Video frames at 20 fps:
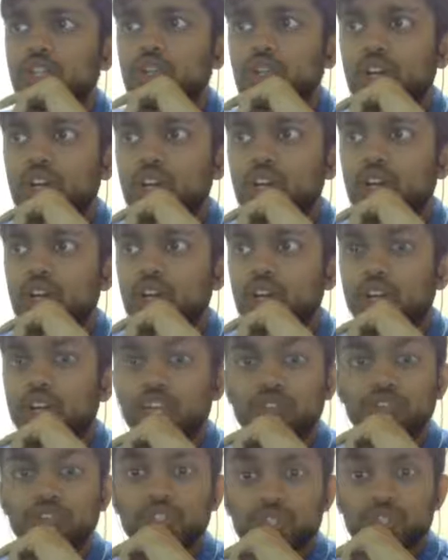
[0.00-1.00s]

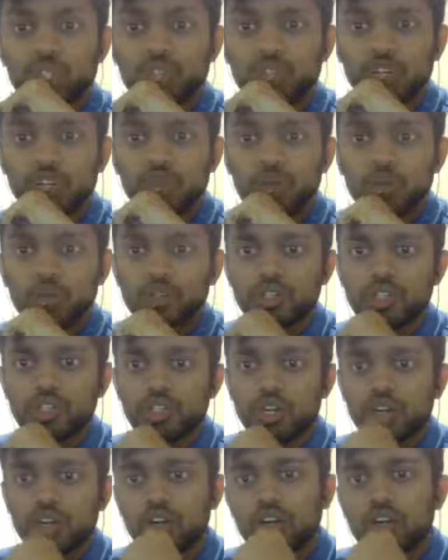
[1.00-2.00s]
Rashford should have converted.
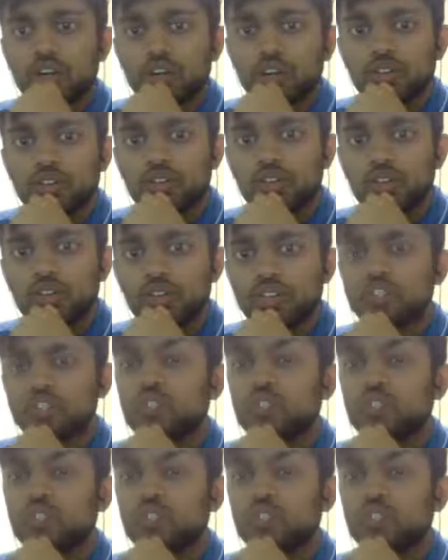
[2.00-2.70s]
This is